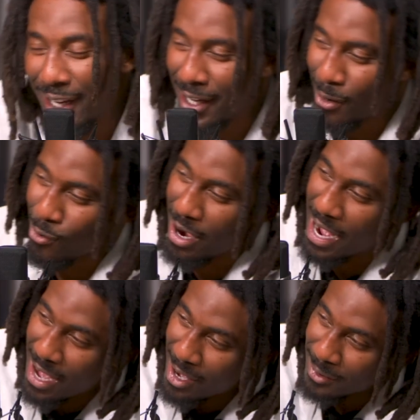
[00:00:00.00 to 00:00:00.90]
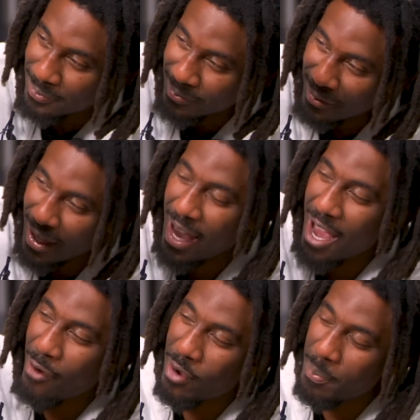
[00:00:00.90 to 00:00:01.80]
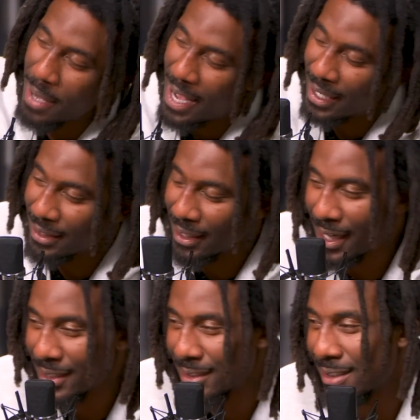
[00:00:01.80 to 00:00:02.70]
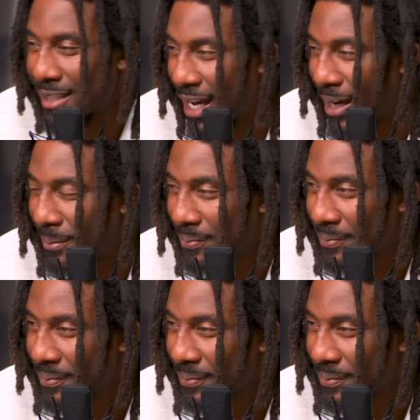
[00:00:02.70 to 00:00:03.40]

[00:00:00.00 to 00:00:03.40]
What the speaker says: I got around and halfway back. I got to the top.